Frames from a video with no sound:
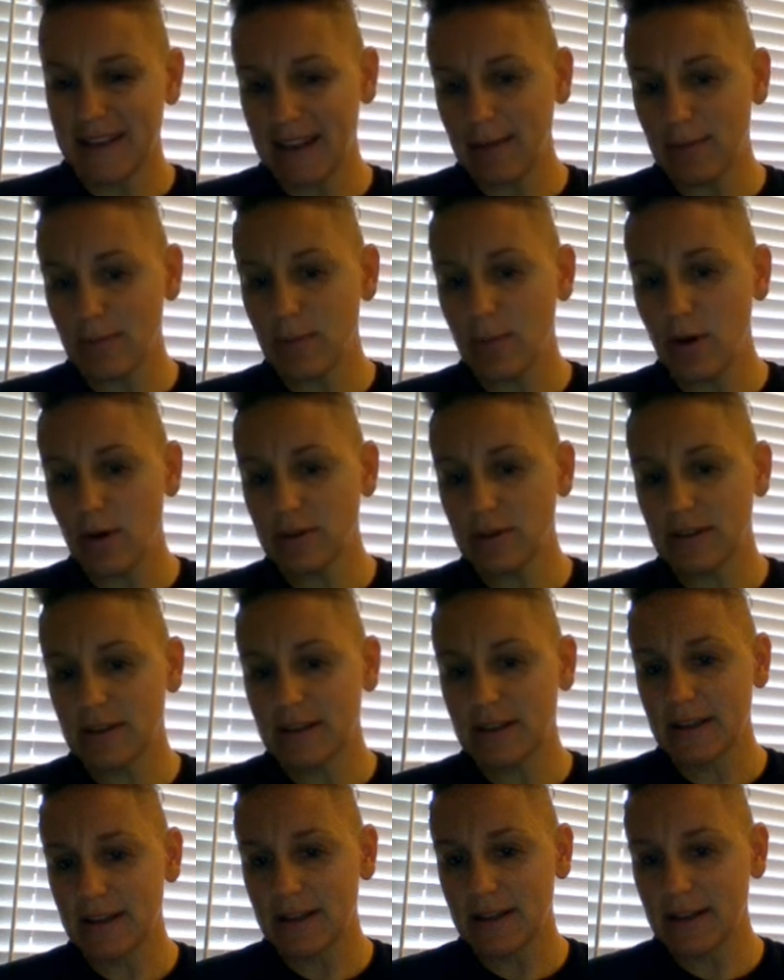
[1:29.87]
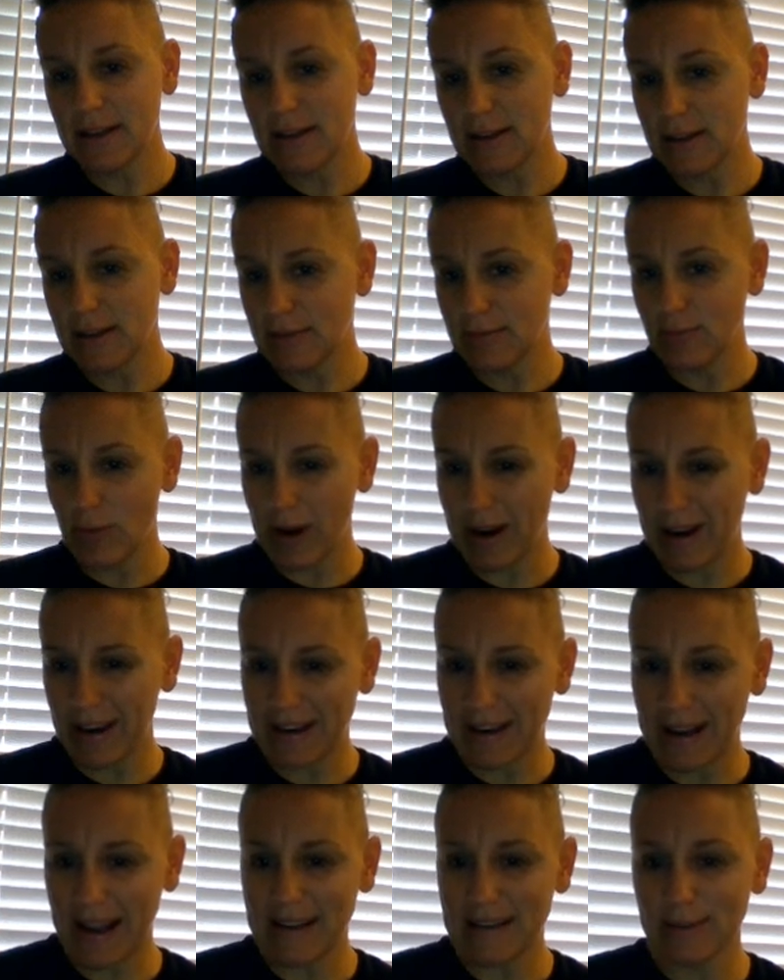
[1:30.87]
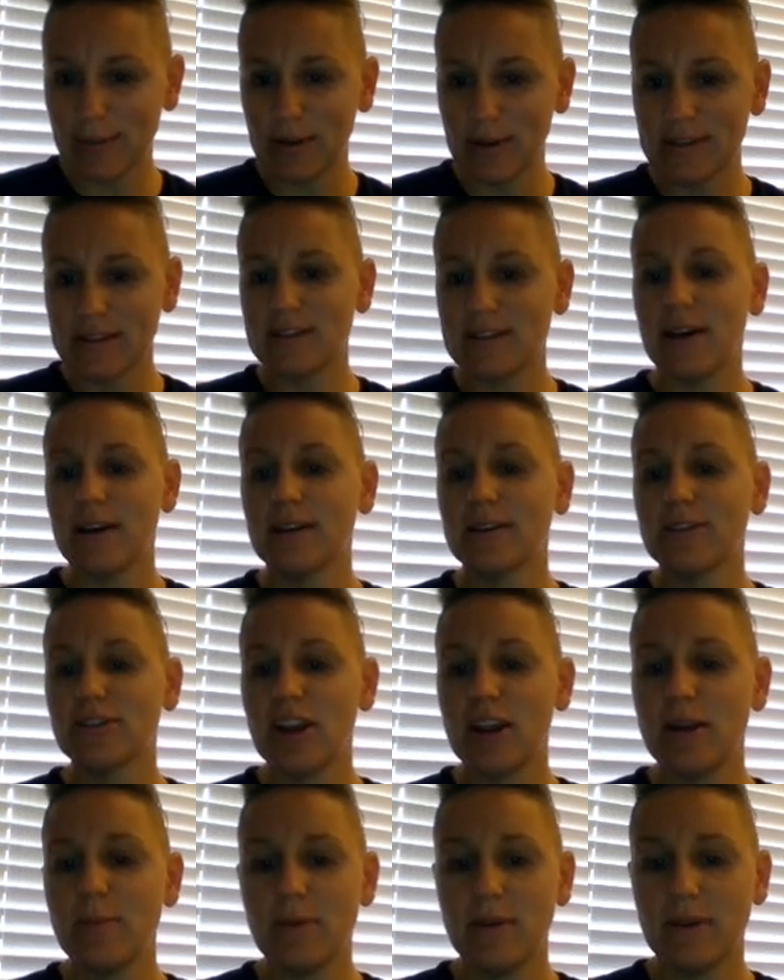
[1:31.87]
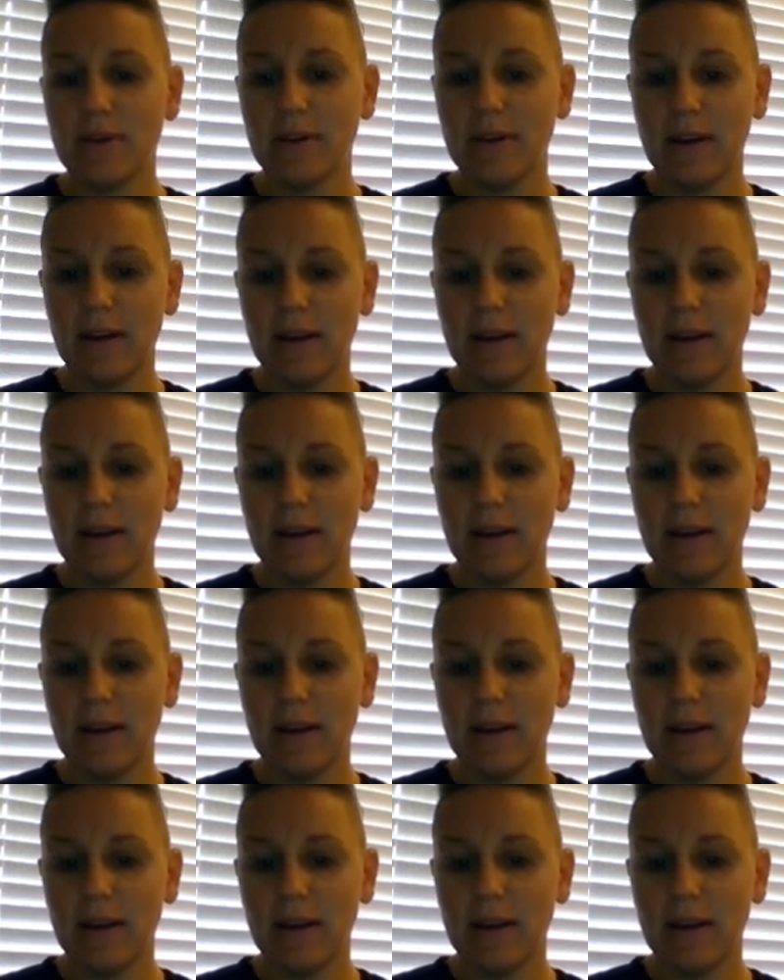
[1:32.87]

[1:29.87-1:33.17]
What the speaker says: It's not the most recognizable as a dog shape